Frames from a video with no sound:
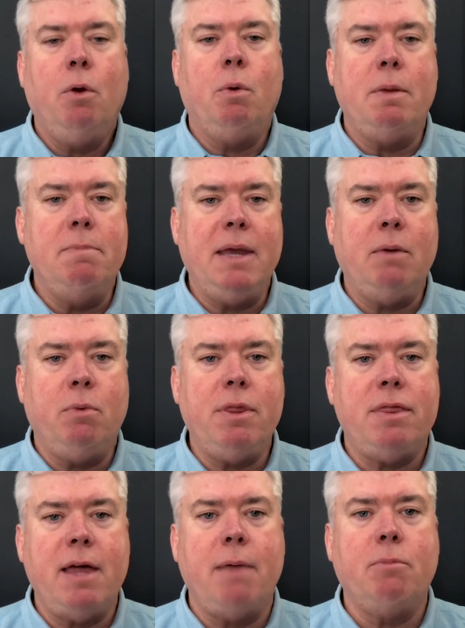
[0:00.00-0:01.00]
We meet
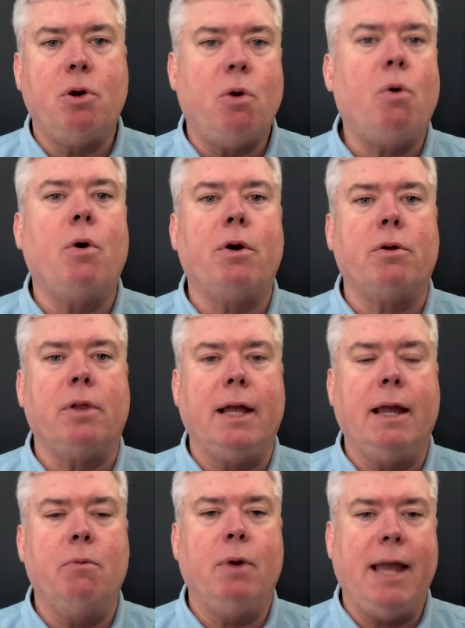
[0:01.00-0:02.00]
with them
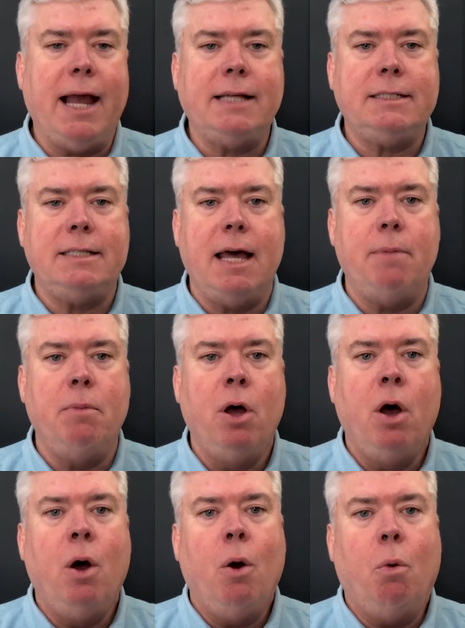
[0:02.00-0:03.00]
quarterly and we ask them,
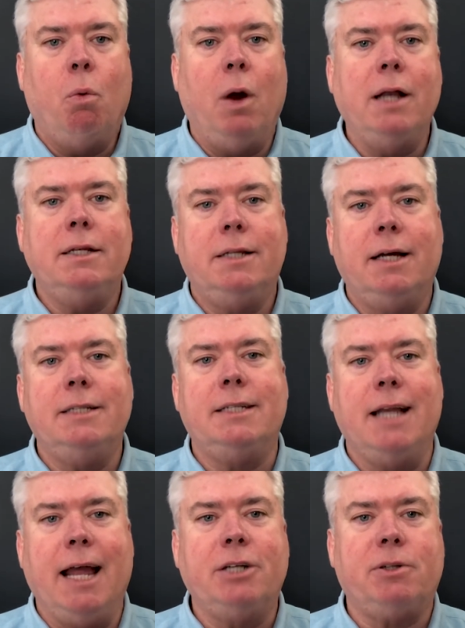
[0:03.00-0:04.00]
what does
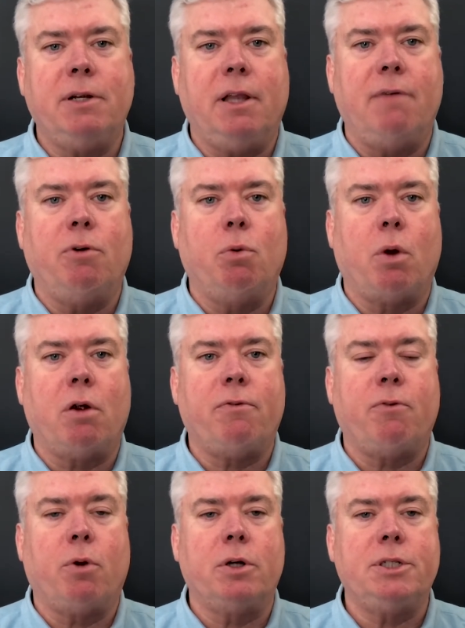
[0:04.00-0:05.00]
an entry-level
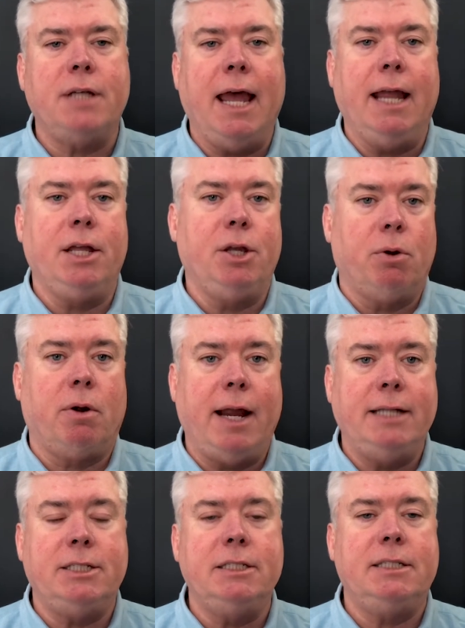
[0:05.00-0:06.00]
workforce at your
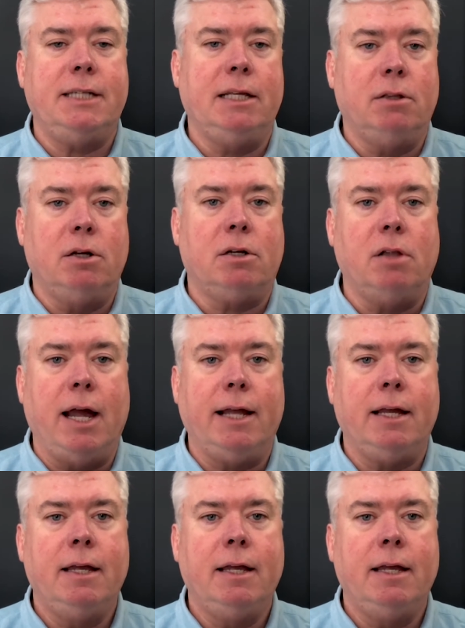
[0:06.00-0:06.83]
agency look like?